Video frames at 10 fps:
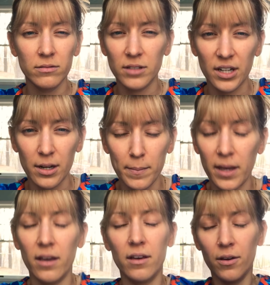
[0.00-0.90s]
they're gonna
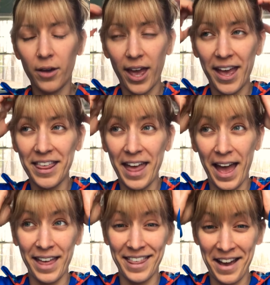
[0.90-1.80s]
be. Okay,
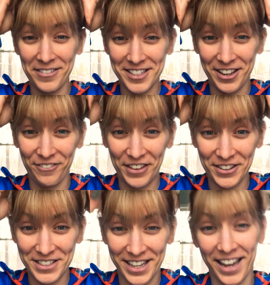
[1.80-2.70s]
that was
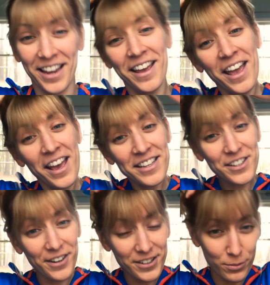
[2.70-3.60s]
confusing.
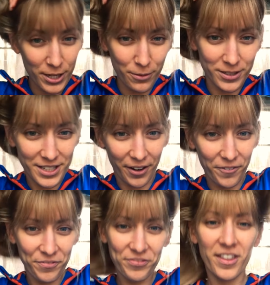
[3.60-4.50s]
So here's what you would do.
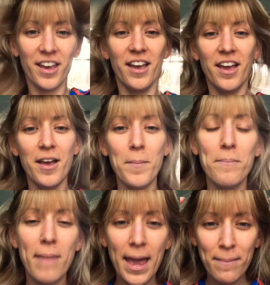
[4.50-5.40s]

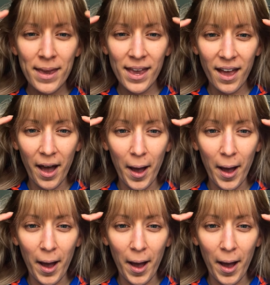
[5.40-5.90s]
Maybe